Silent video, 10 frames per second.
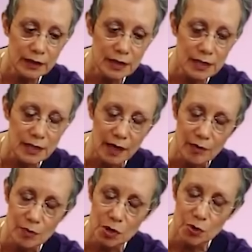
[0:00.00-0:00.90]

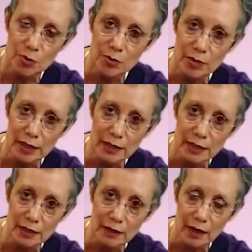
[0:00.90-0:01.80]
same 2
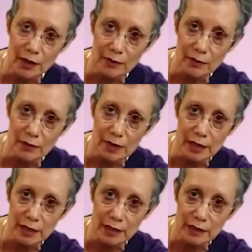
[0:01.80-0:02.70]
points on the heart
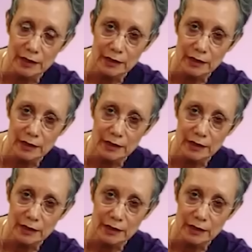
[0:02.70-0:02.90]
meridian.